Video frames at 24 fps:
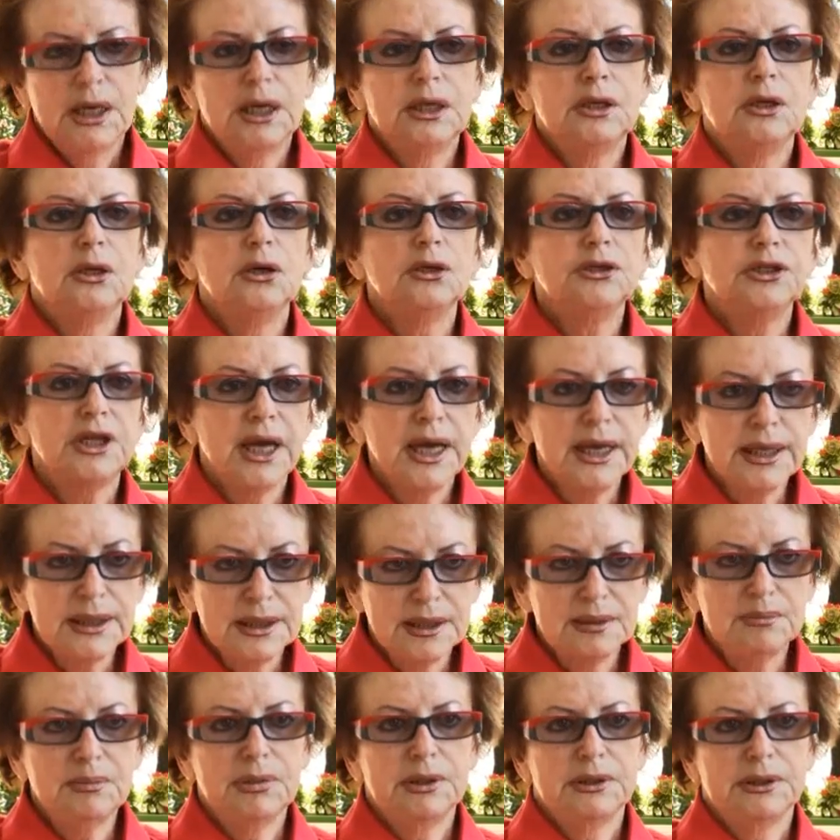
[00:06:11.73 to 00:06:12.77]
and not
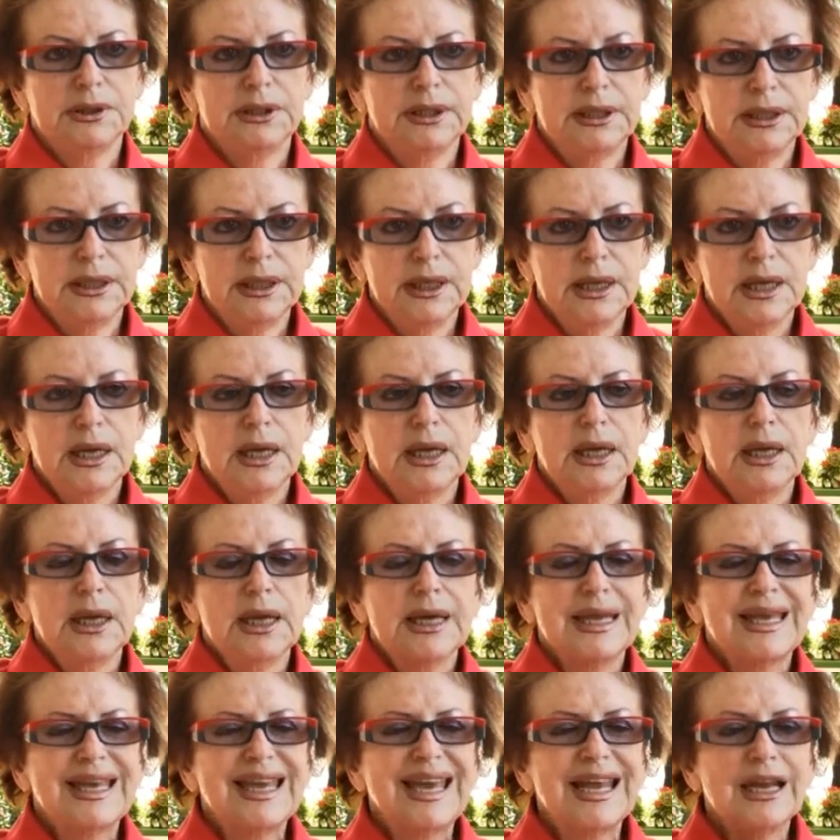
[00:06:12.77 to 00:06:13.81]
anybody
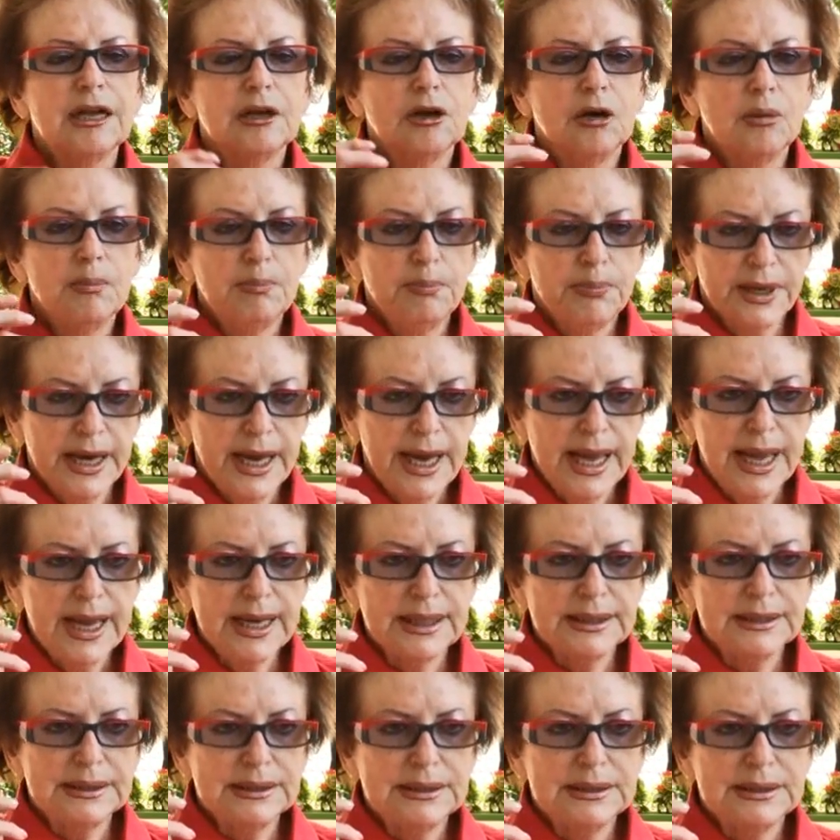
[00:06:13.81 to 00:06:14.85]
can
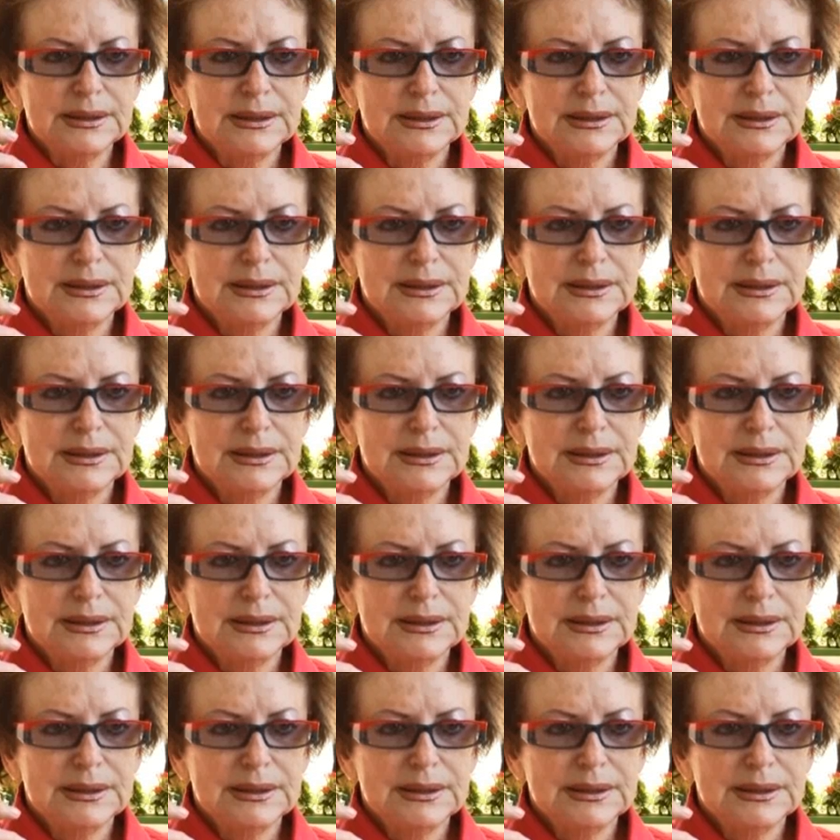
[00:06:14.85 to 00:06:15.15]
comprehend